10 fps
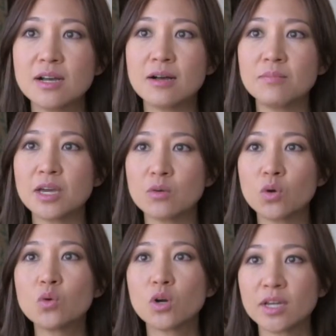that
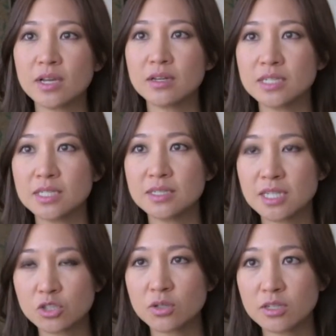we're working on in
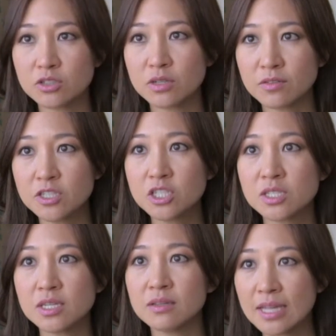industrial energy
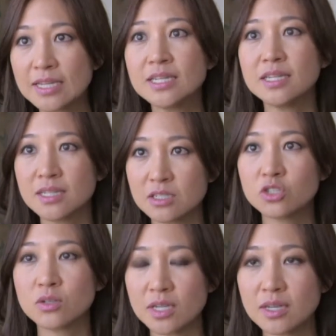efficiency, light
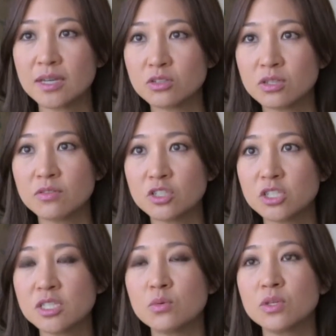industry energy
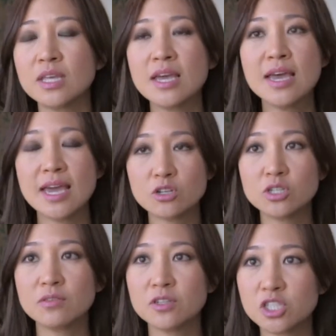efficiency with
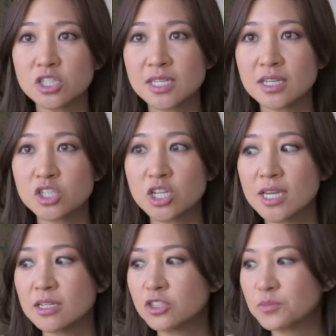energy efficiency
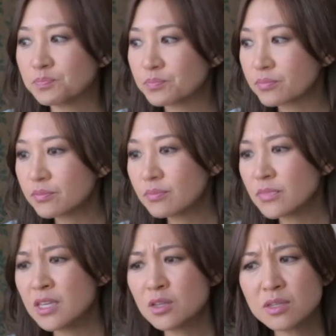exchange,
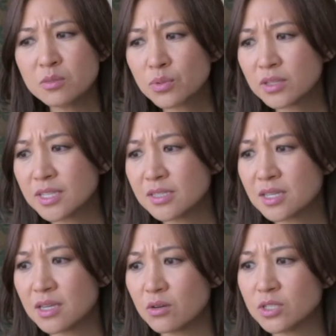and the brilliant
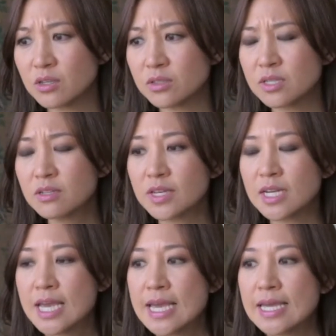CEO Terence
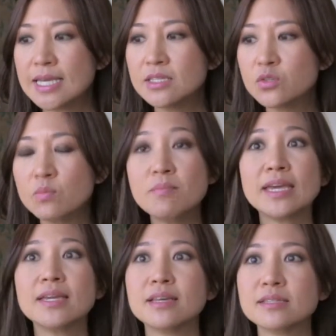Sullivan is
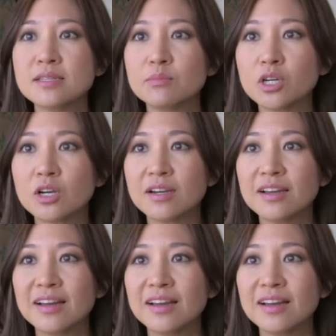making that simpler.